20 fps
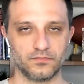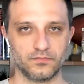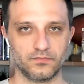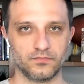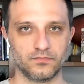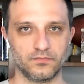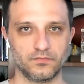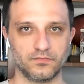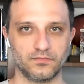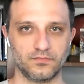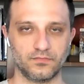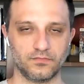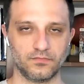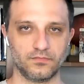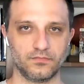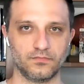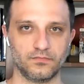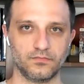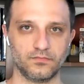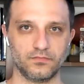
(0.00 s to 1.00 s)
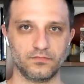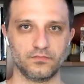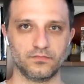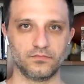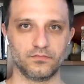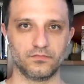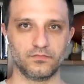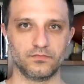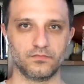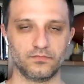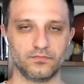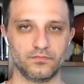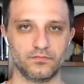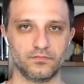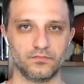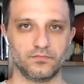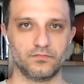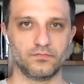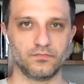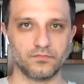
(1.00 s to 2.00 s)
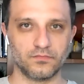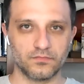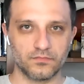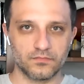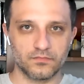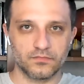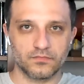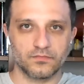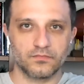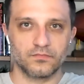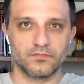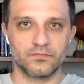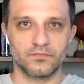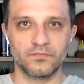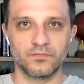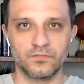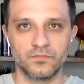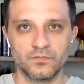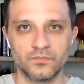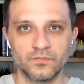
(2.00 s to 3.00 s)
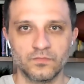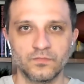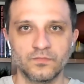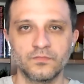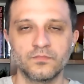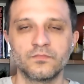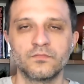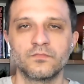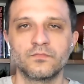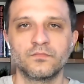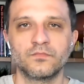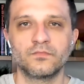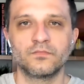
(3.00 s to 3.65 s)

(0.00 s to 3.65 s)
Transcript: No words are spoken by the person on screen.